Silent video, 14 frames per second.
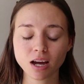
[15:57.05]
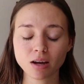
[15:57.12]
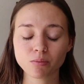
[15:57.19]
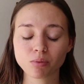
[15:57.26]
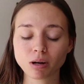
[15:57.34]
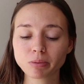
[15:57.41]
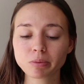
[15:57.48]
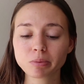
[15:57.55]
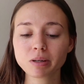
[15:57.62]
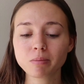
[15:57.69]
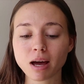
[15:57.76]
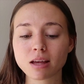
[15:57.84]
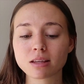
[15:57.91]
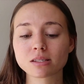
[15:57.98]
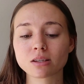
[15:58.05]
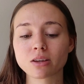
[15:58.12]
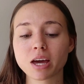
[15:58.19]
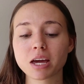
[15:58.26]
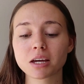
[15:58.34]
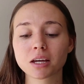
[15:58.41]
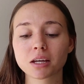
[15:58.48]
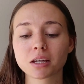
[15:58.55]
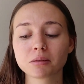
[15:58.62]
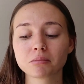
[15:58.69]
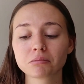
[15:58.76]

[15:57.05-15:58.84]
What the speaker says: I probably mask like